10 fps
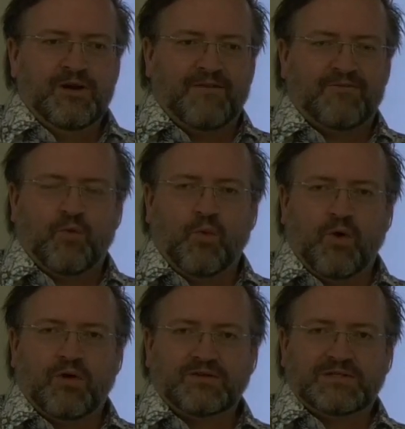of the
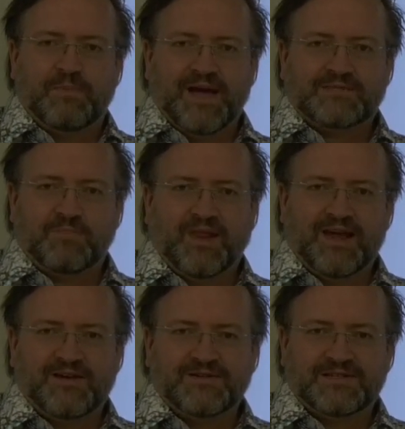world's best
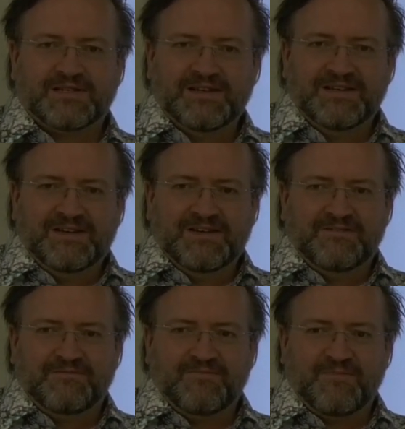players
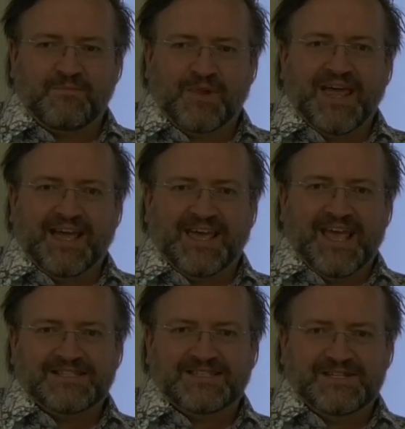playing
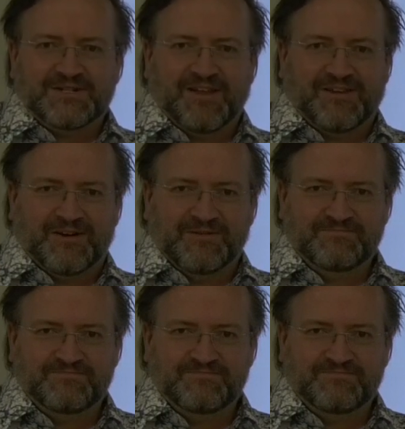against each other.